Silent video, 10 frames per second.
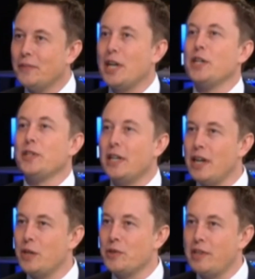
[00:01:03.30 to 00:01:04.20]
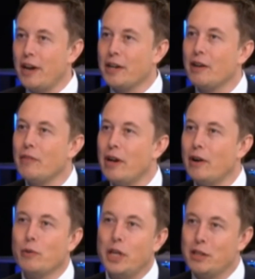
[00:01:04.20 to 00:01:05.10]
Potentially a dangerous outcome there,
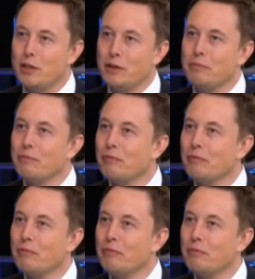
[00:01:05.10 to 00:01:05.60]
and we need to...